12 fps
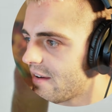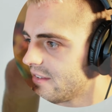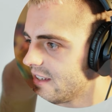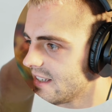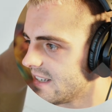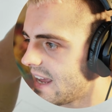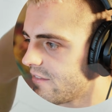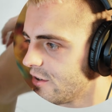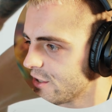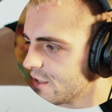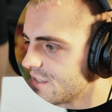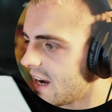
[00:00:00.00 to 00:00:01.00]
laughing and
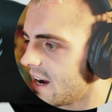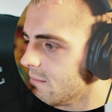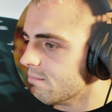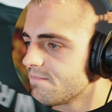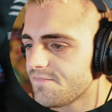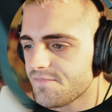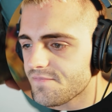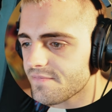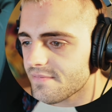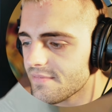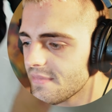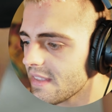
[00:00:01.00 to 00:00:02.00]
having a good time.
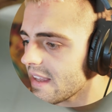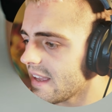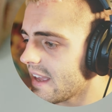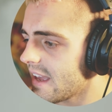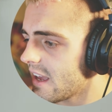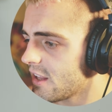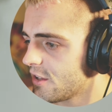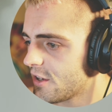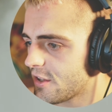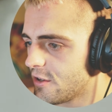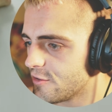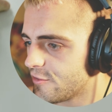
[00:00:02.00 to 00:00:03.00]

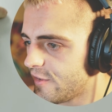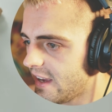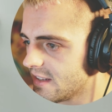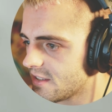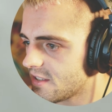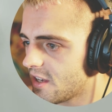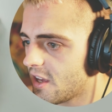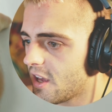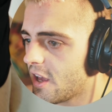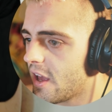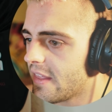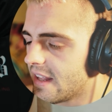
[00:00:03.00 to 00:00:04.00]
Look at those feints.
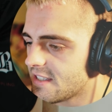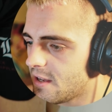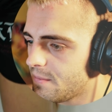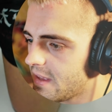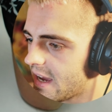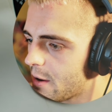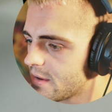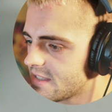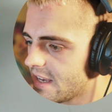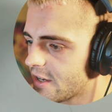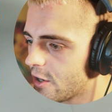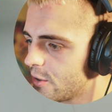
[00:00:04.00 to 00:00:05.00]
That's something I would
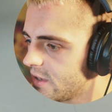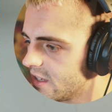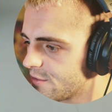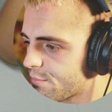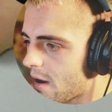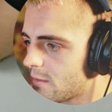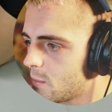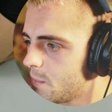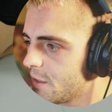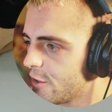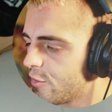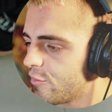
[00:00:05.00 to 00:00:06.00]
say Kody is
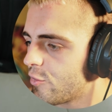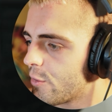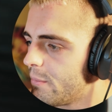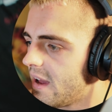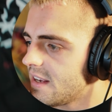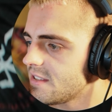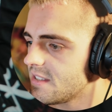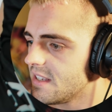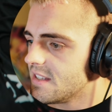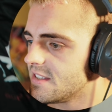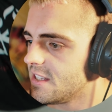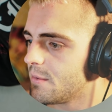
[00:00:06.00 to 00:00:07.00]
probably known for best,
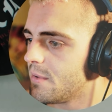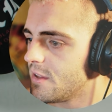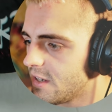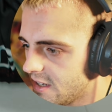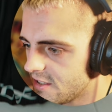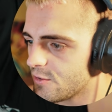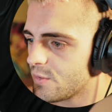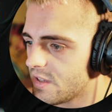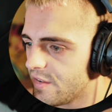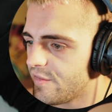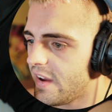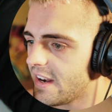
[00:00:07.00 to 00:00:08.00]
is the ability to
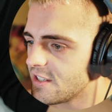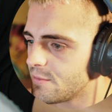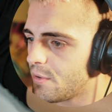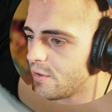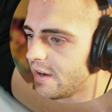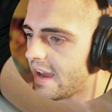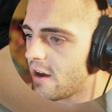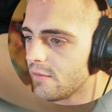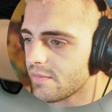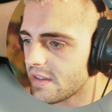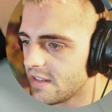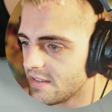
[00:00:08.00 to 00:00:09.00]
really feint his opponent
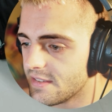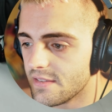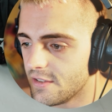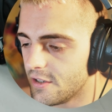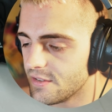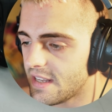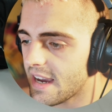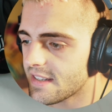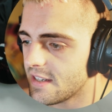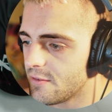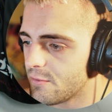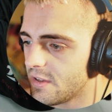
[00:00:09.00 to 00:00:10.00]
out. And,
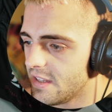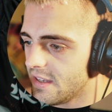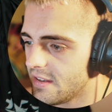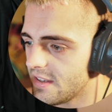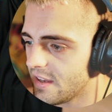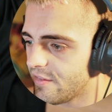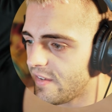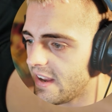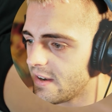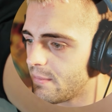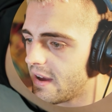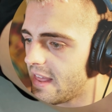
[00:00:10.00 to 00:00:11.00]
Zack didn't really get
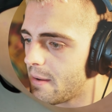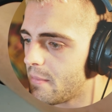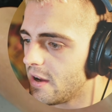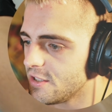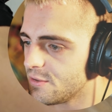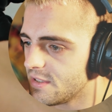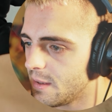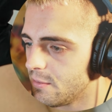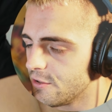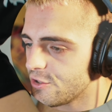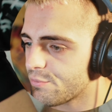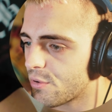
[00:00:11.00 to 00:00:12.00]
feinted by that much. He was
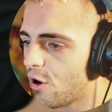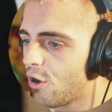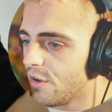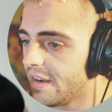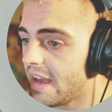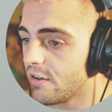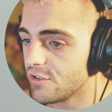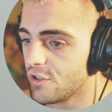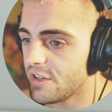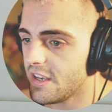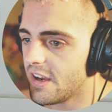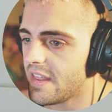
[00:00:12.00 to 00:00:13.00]
able to sprawl, and now he's
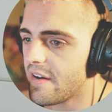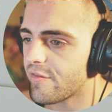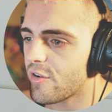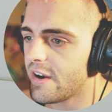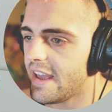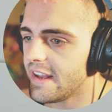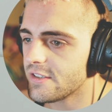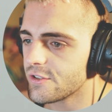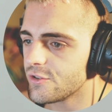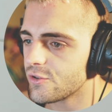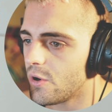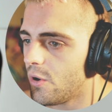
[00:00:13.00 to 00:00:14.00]
looking on that front head
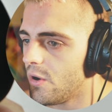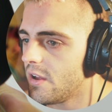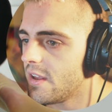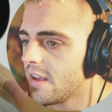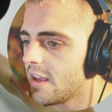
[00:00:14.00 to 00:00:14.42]
control.